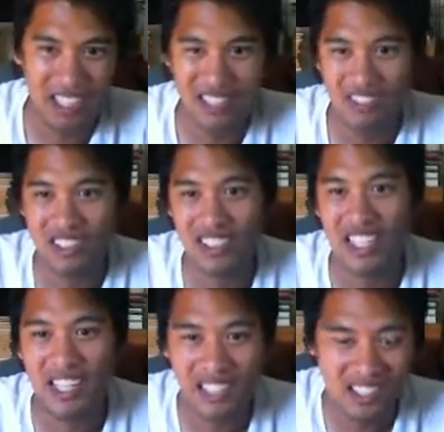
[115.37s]
as far as
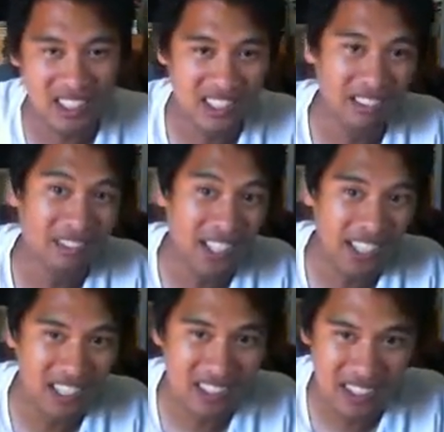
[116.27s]
analyzing
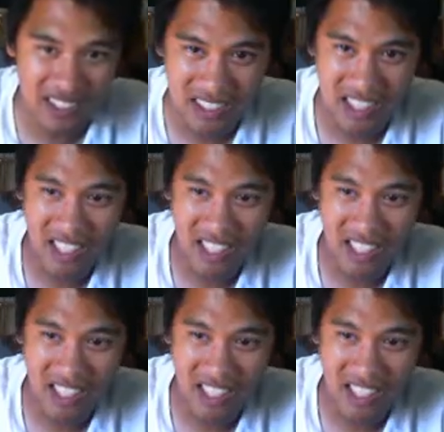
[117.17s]
fights.